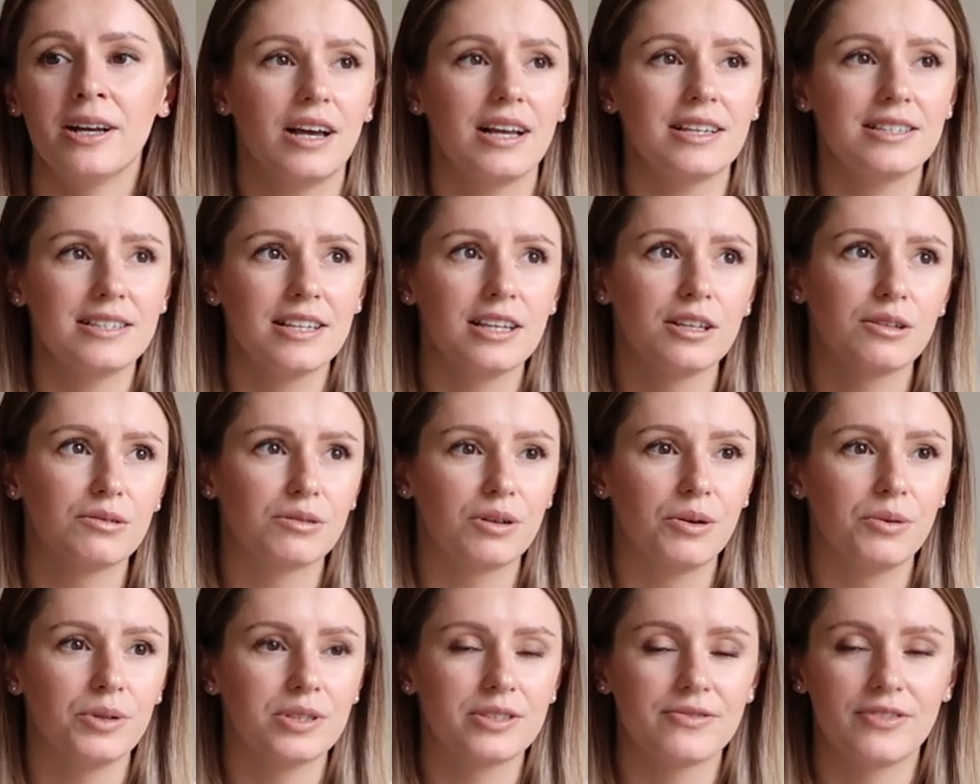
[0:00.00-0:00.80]
As they
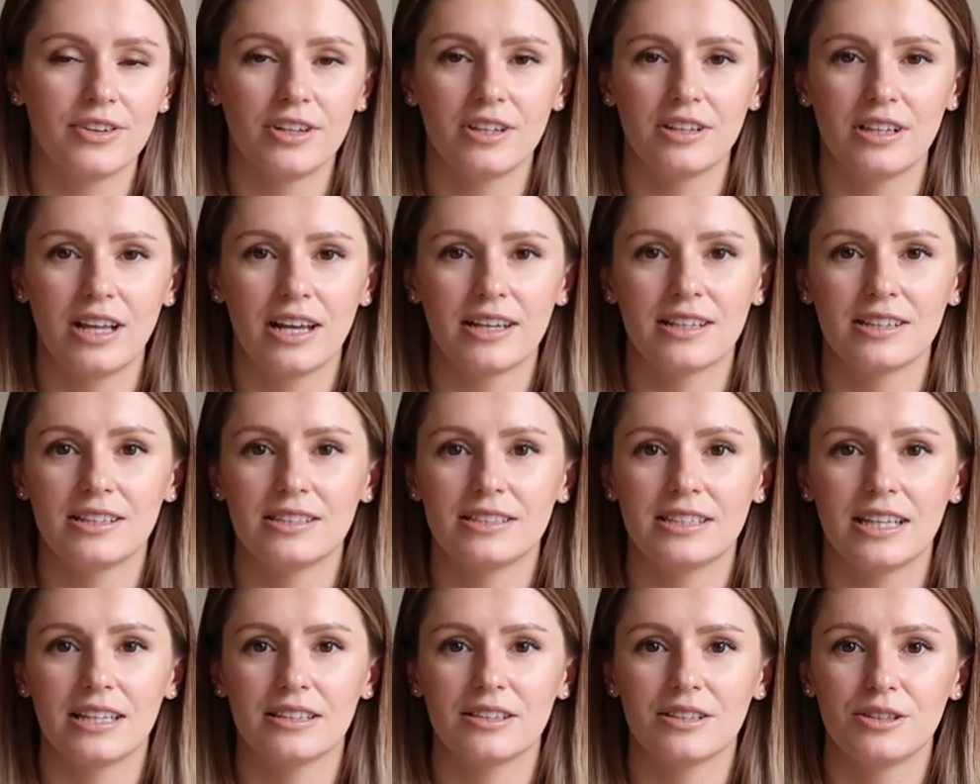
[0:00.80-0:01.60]
grow, it's very likely
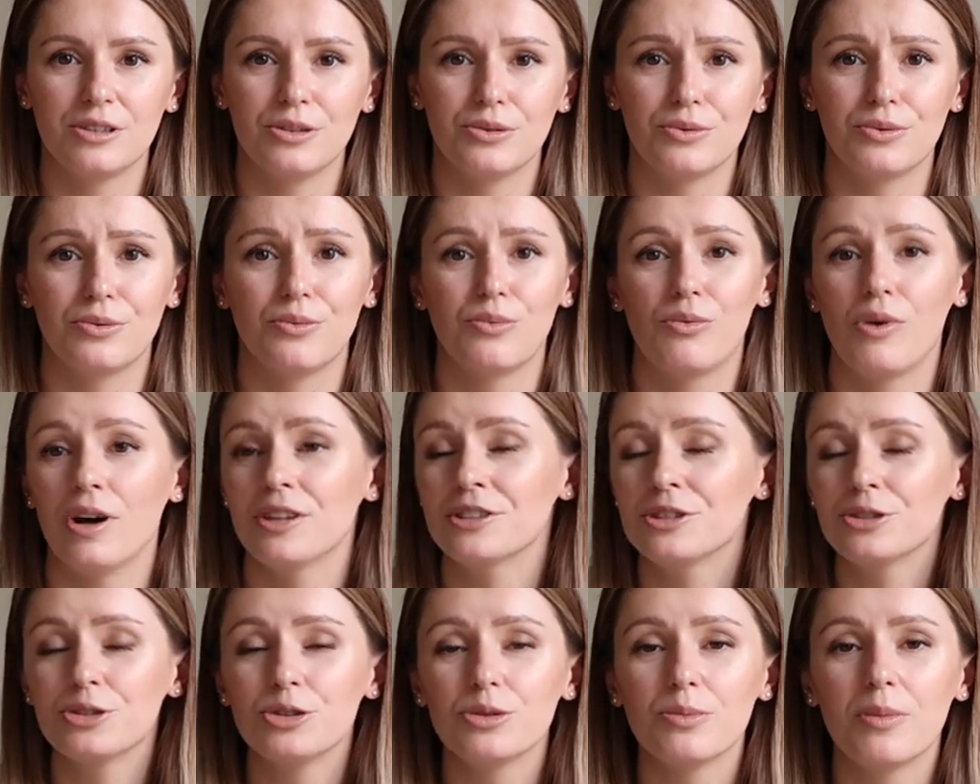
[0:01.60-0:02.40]
that you'll
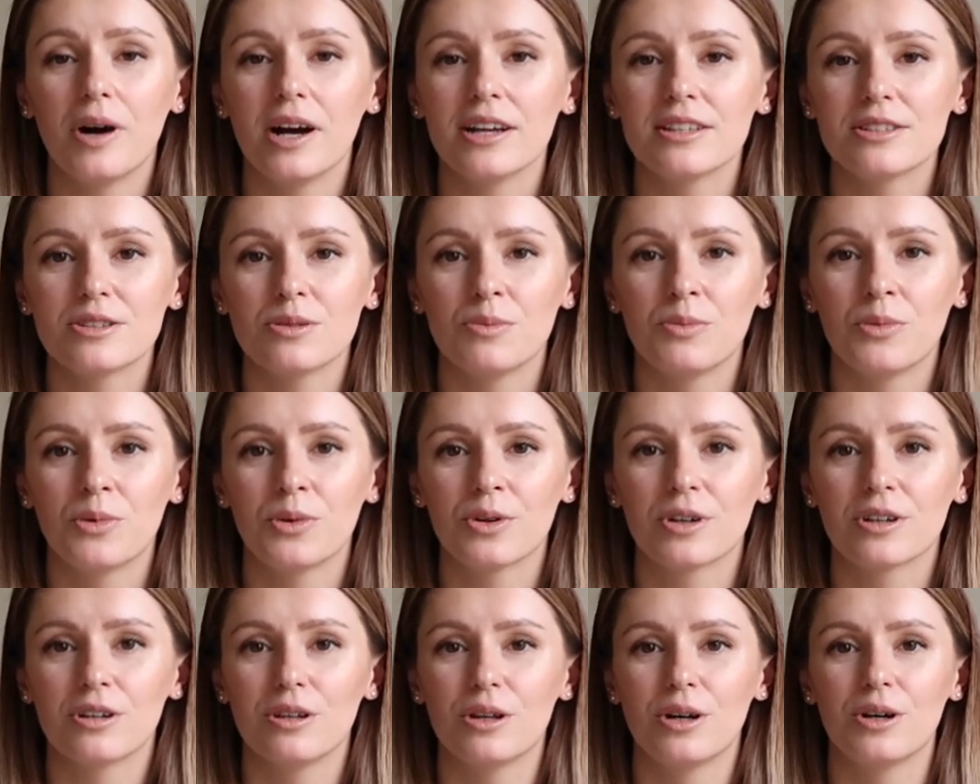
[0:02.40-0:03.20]
want to buy some
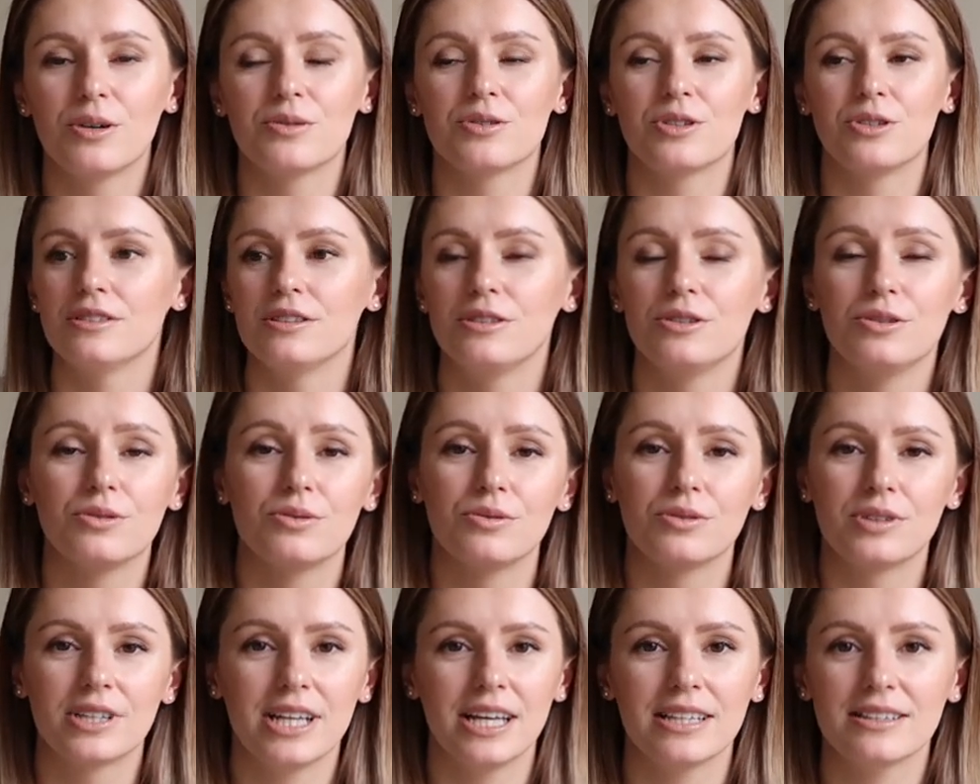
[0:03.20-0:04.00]
more clothes,
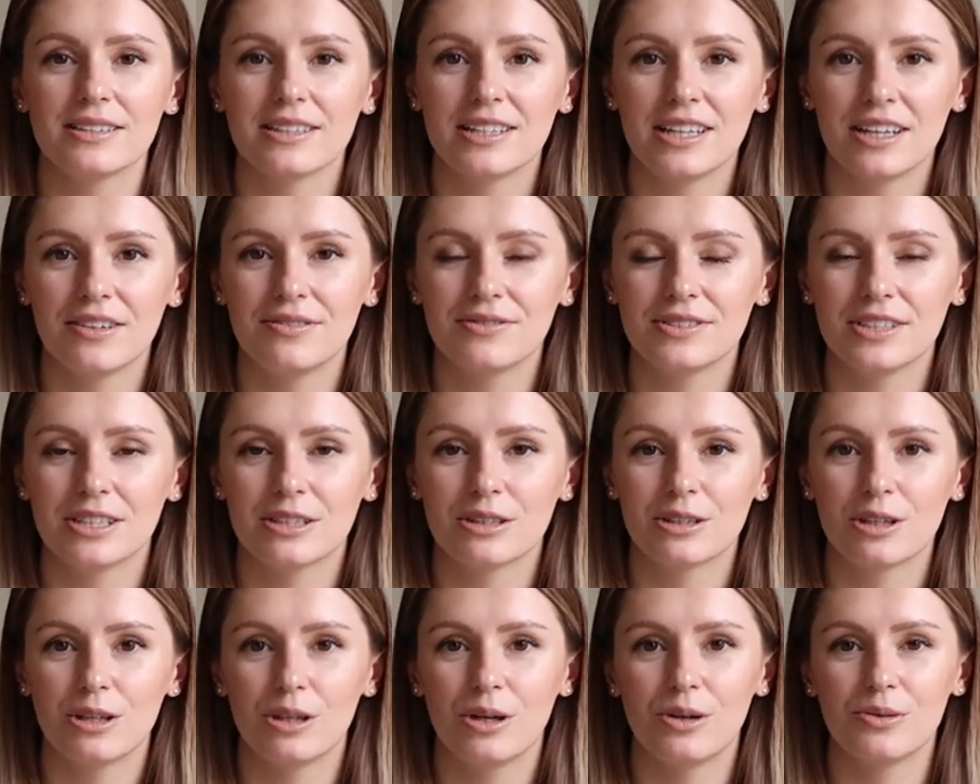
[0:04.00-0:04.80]
you'll get
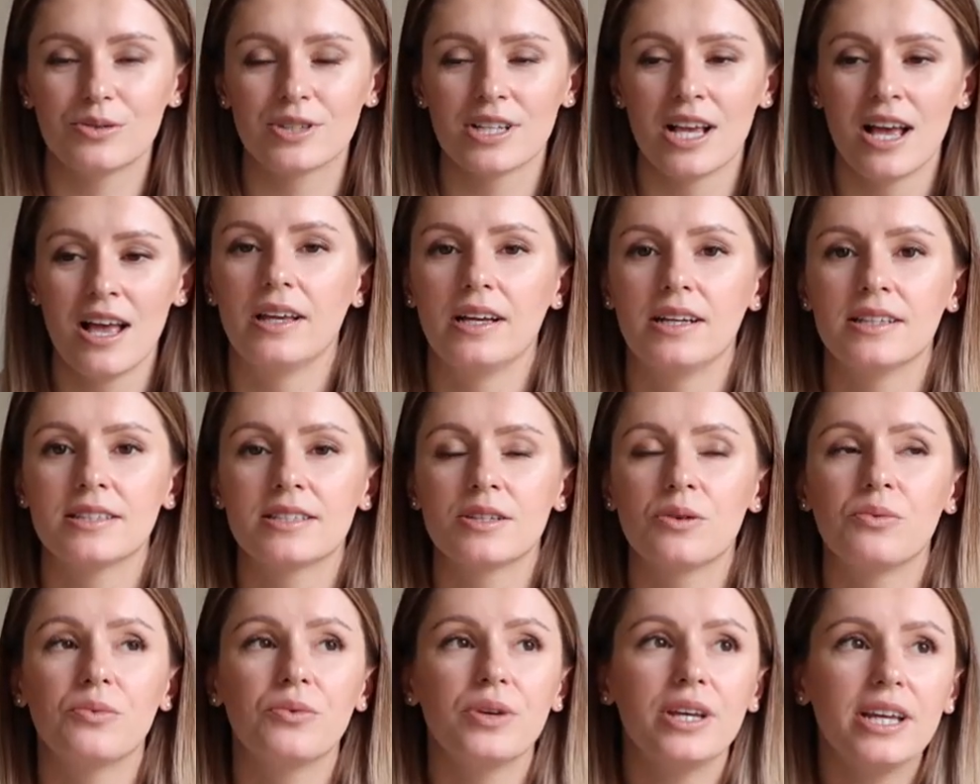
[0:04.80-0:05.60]
gifted clothes, and
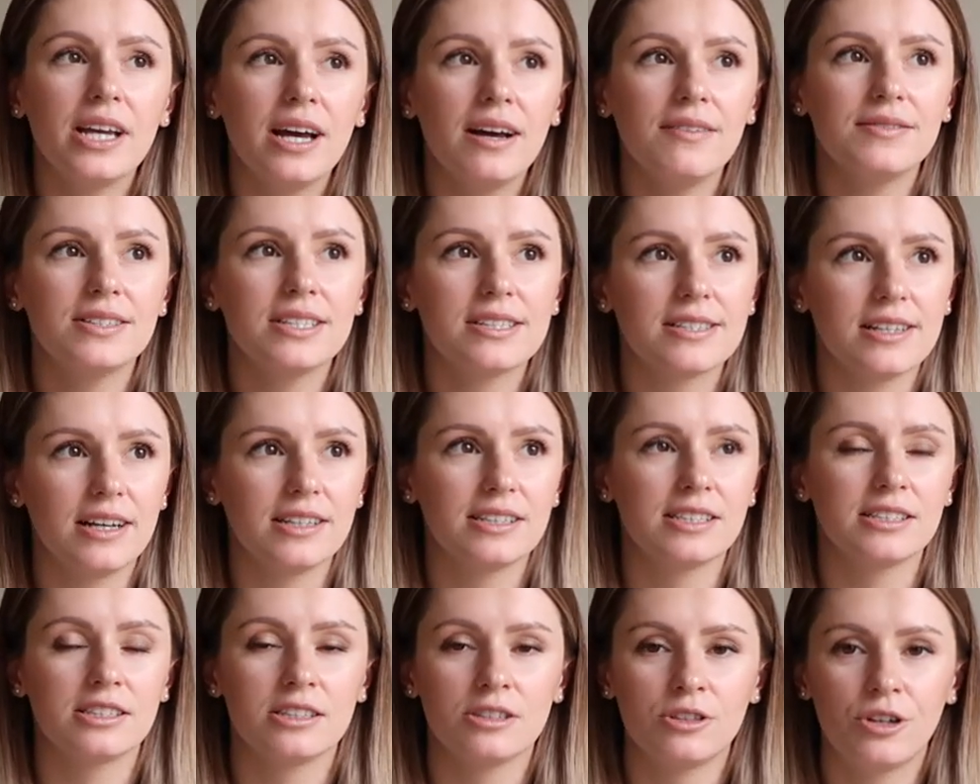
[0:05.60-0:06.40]
so we have
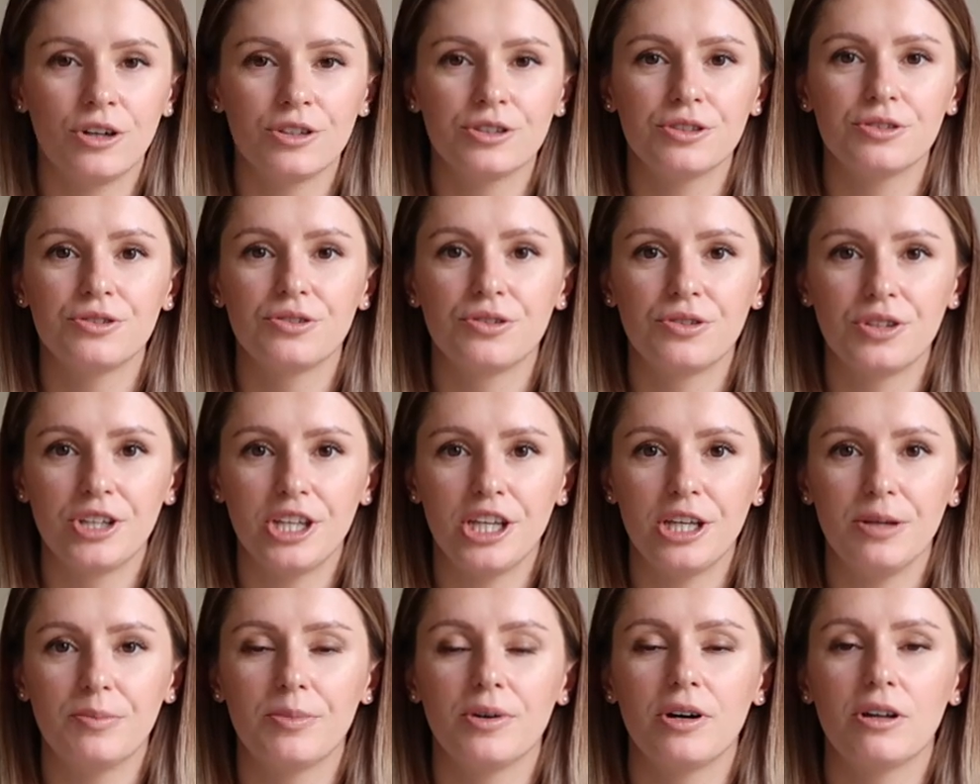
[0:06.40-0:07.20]
decided not to
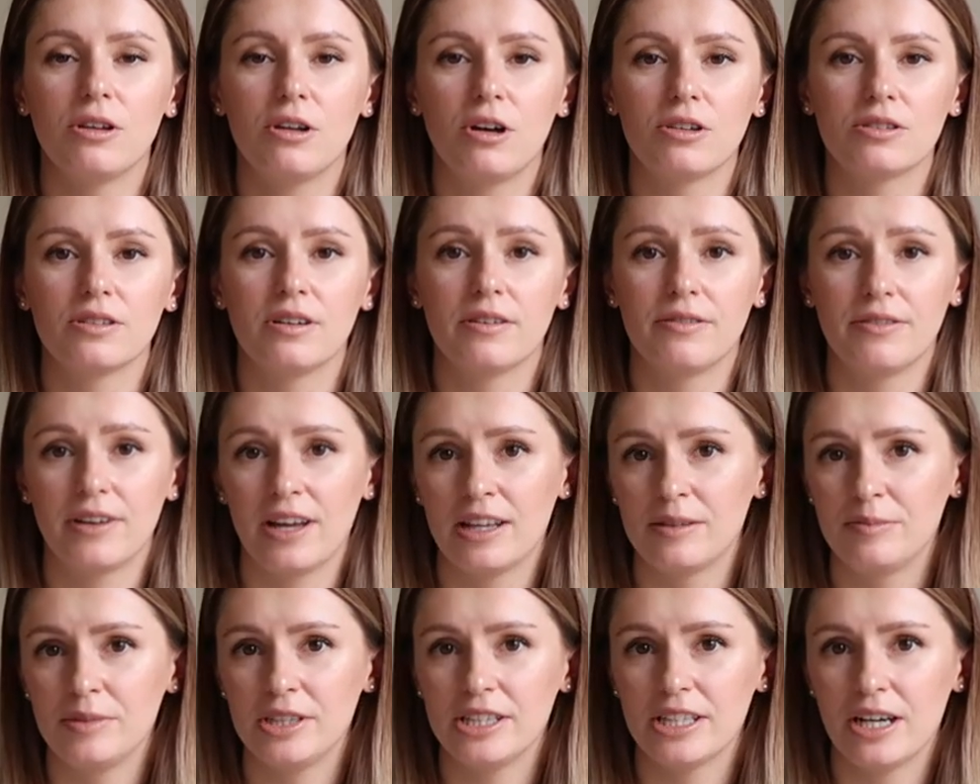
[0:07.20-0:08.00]
keep a lot of
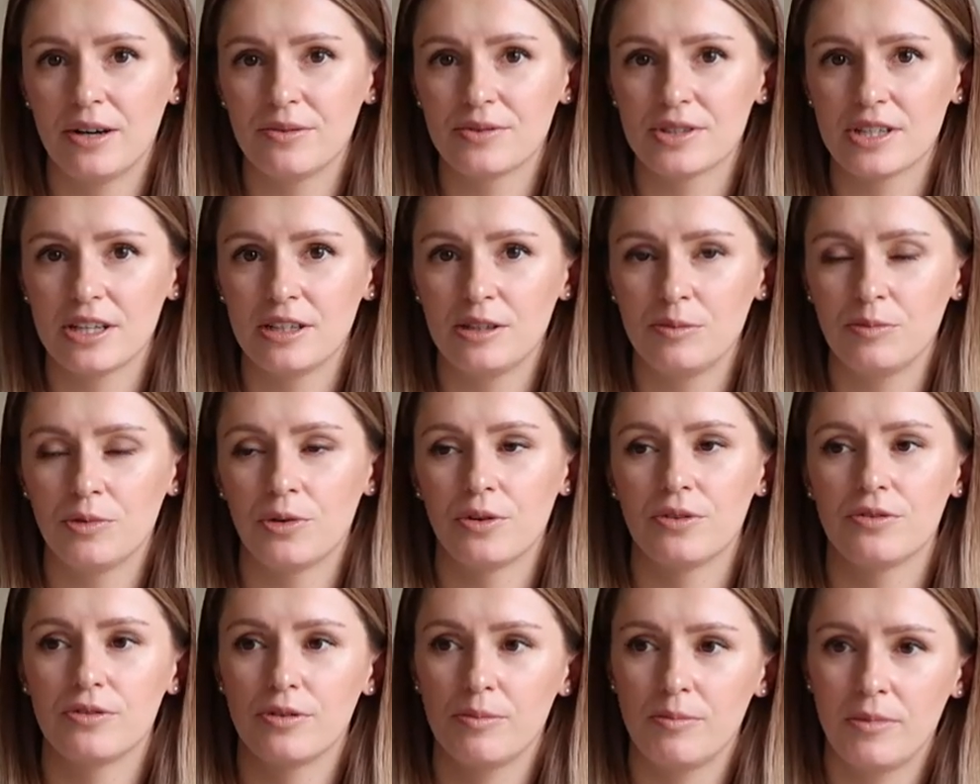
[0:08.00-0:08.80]
hand-me-downs
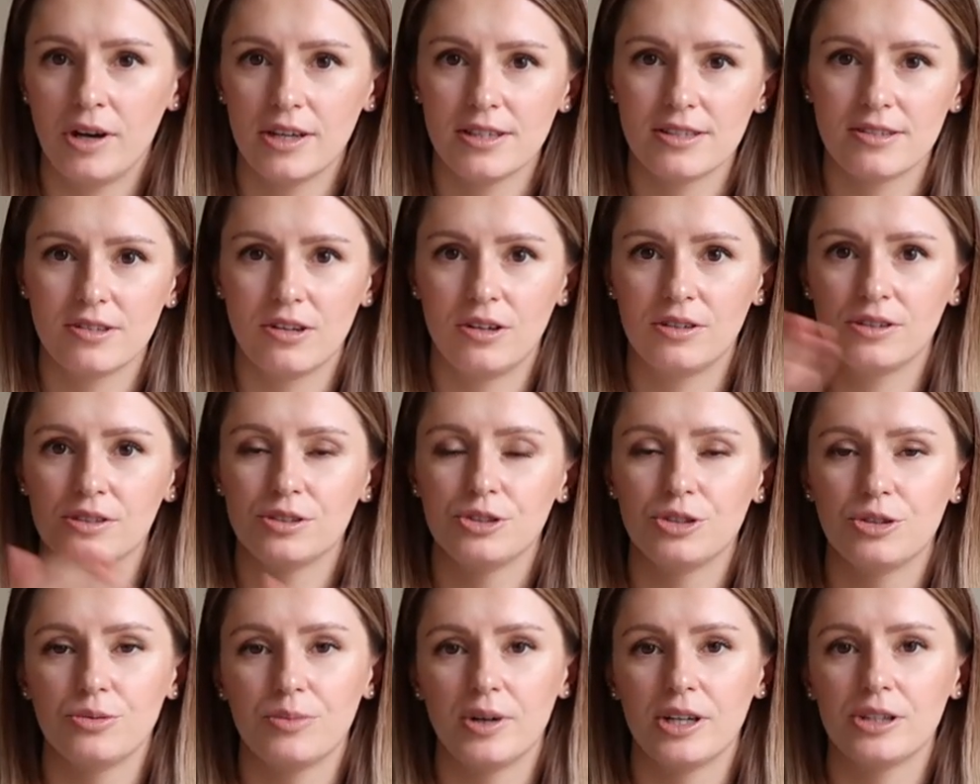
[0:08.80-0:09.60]
anymore from my son
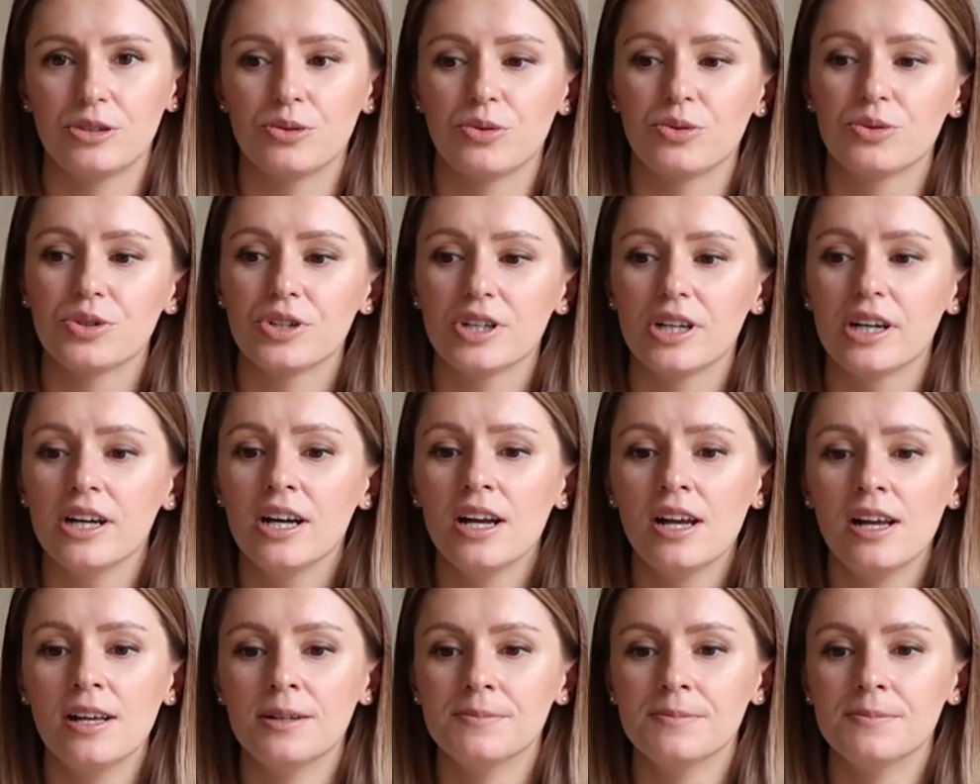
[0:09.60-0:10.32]
to my daughter.